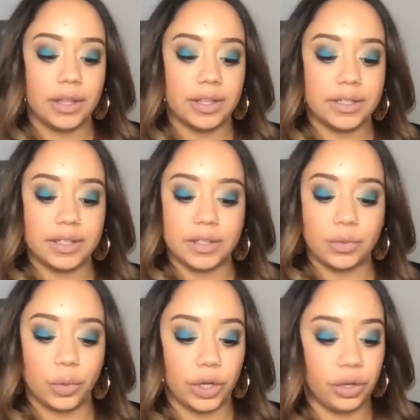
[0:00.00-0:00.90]
This is
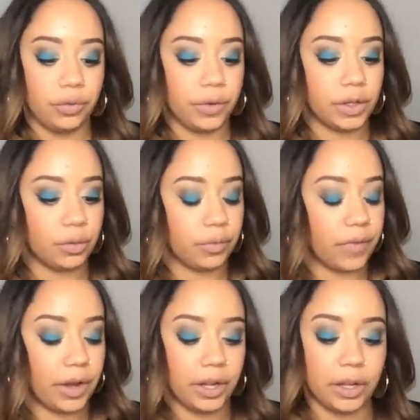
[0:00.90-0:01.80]
where you're feeling
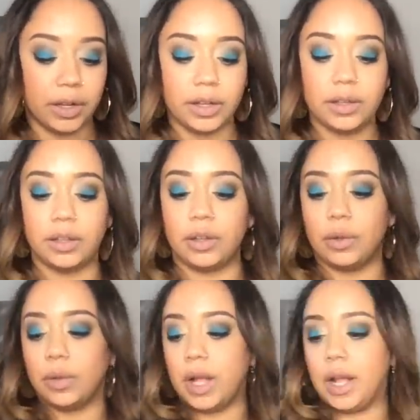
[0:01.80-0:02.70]
very good. You
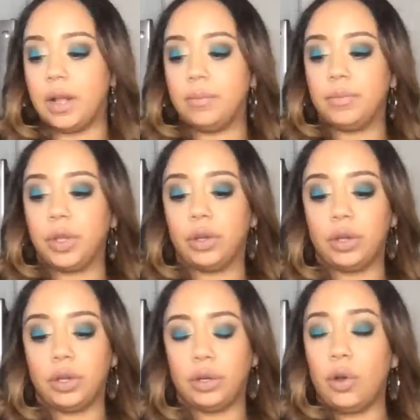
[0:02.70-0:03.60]
know, um,
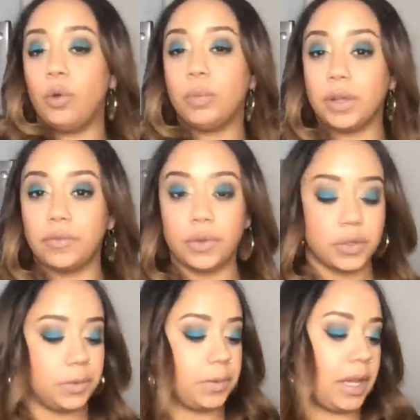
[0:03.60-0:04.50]
your, your home life
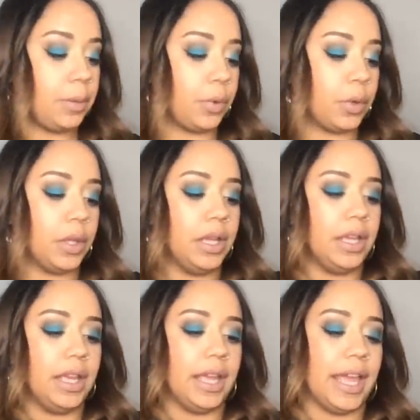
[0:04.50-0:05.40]
feels stable.
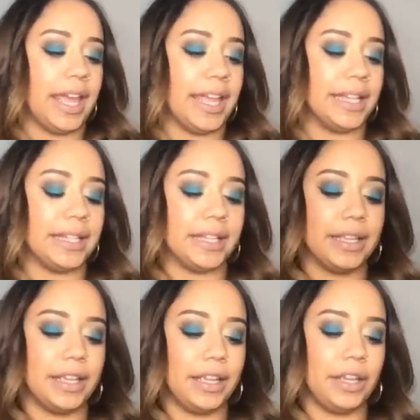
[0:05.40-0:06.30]
And
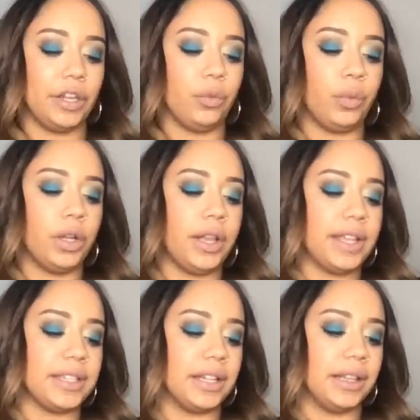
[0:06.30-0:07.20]
you're
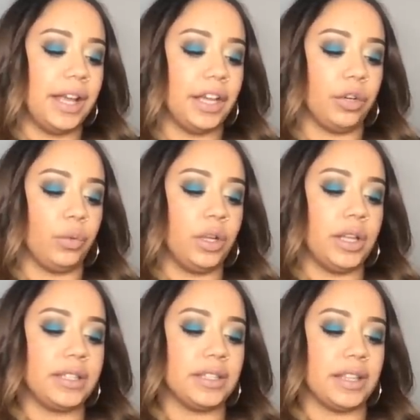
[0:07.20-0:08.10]
realizing a lot. You're
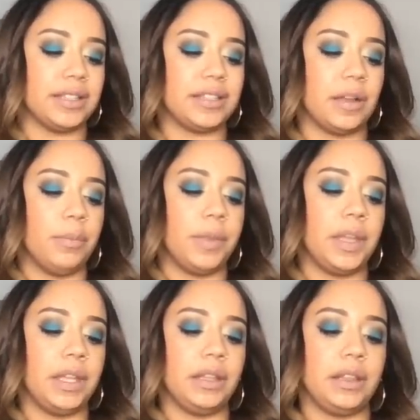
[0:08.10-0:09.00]
realizing that
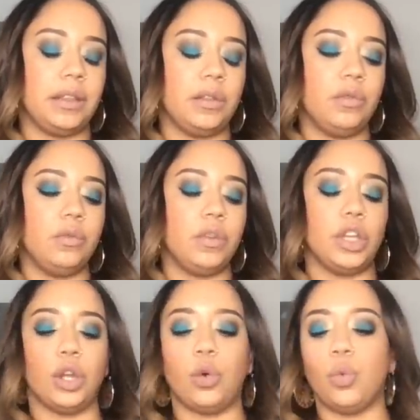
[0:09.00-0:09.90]
something
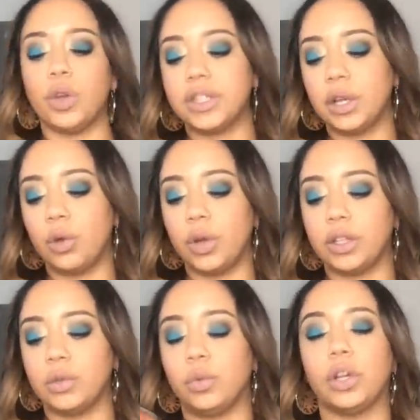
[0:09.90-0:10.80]
you know wasn't going
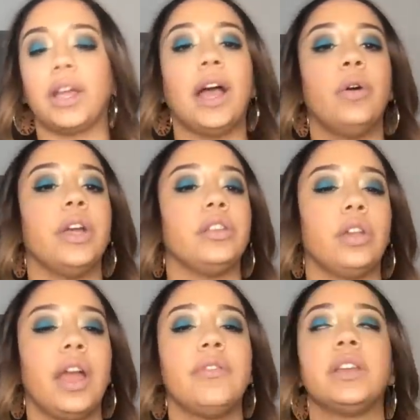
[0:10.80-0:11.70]
to work out and
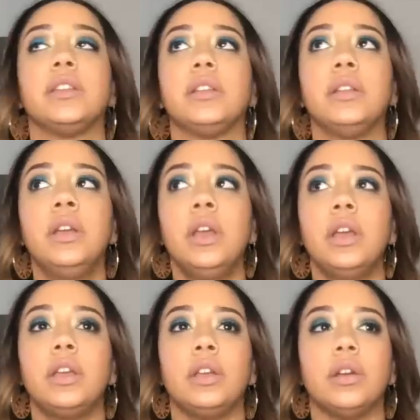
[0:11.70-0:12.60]
you're having an
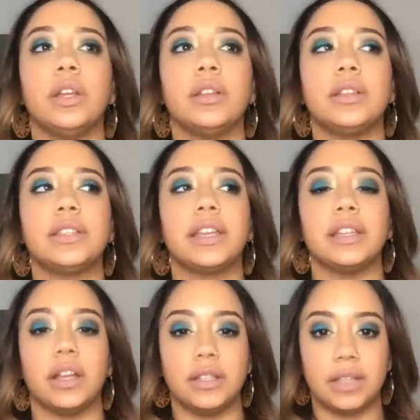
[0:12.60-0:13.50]
you know it's like
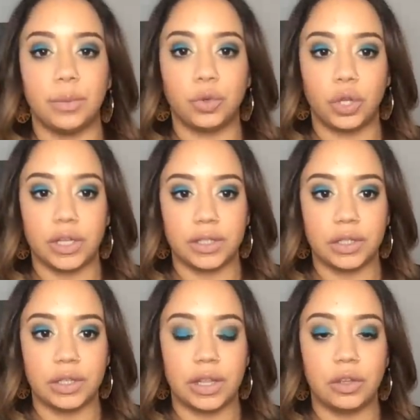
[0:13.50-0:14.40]
an unstable
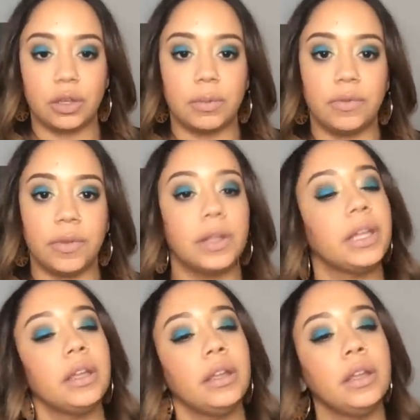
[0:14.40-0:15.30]
transition that you could be feeling